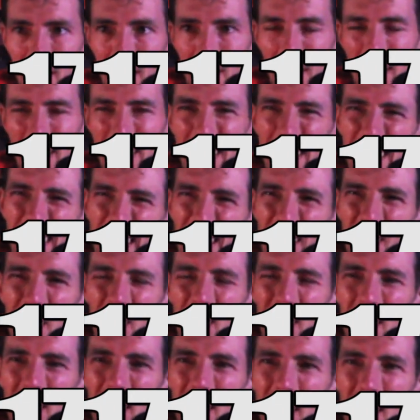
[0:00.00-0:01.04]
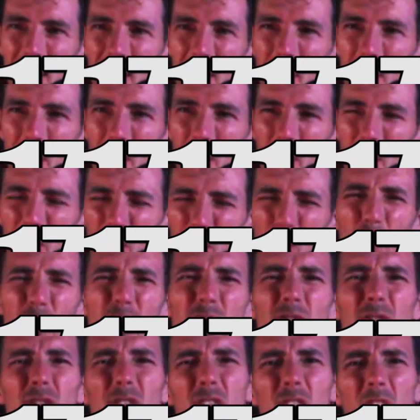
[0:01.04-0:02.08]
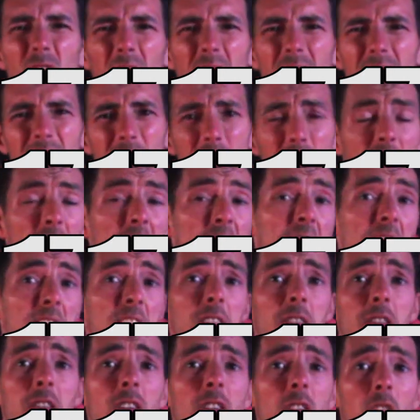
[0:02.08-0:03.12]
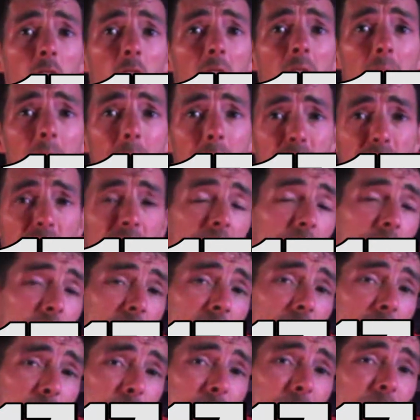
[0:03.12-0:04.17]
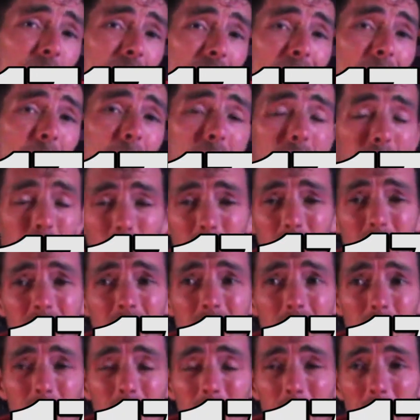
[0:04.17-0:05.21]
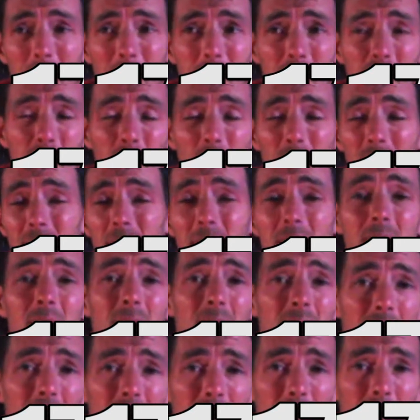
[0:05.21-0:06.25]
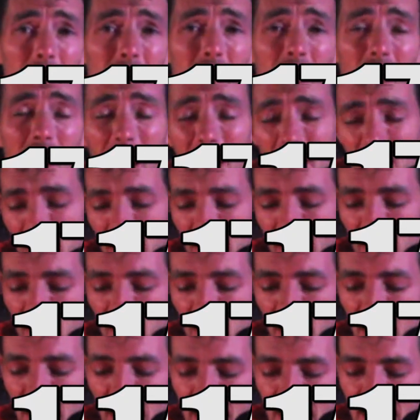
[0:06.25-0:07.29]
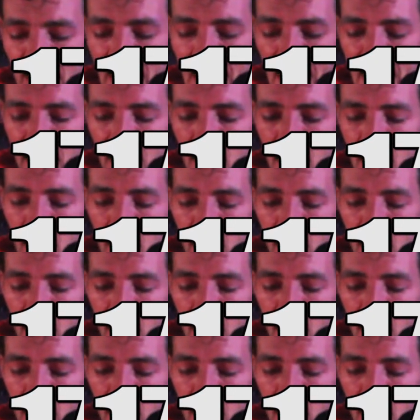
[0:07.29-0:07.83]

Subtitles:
a year, which is a lot. Let's say this is a lot, but she had sex with 5 people a year. But maybe she went to the club a lot. She did shit like that.